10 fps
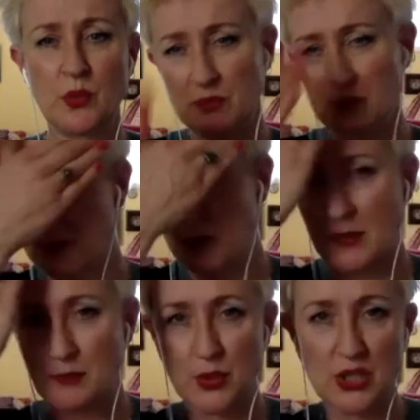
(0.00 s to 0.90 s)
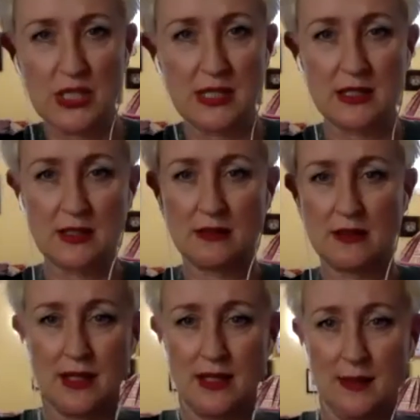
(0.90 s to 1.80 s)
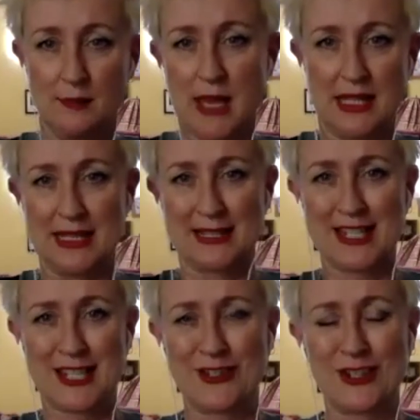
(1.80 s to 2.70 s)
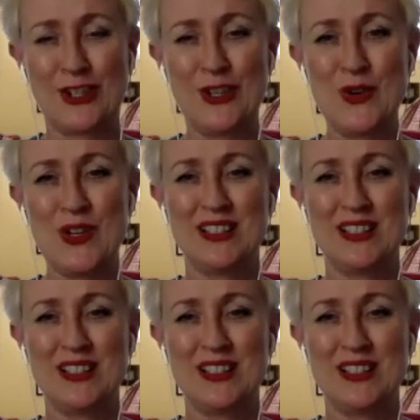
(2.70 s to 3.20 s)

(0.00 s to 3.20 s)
We like put it in to make it secure.